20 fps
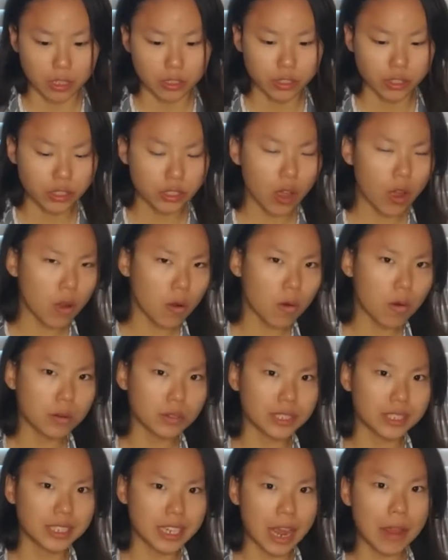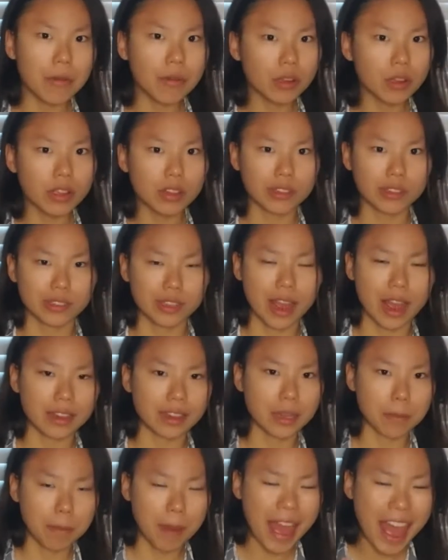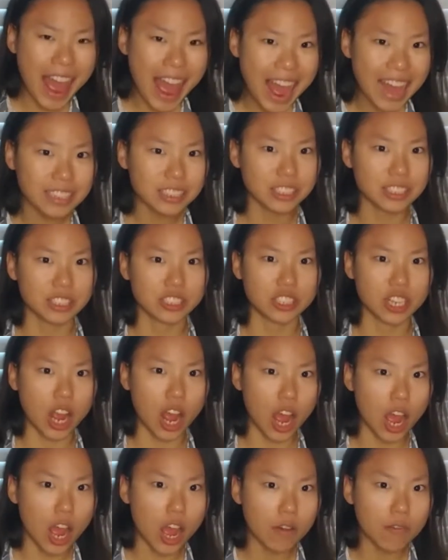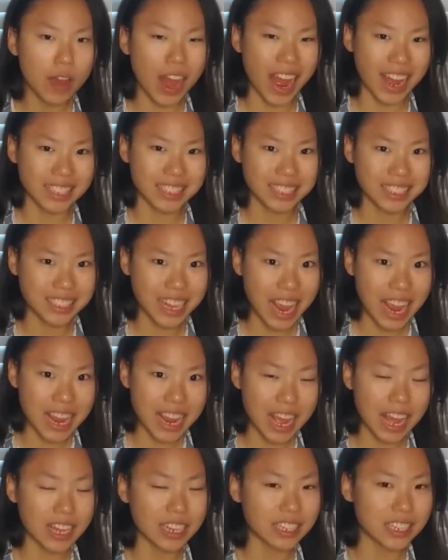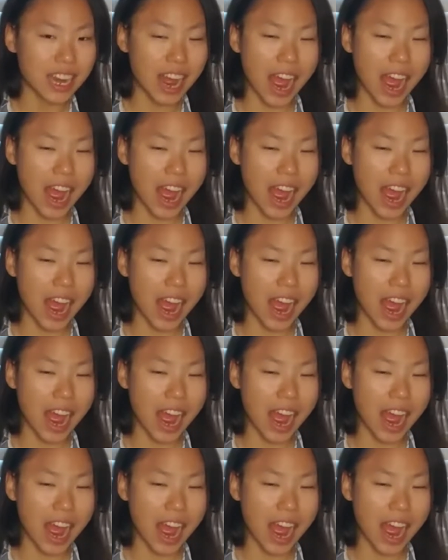So today we're going to look at the passage of Isaiah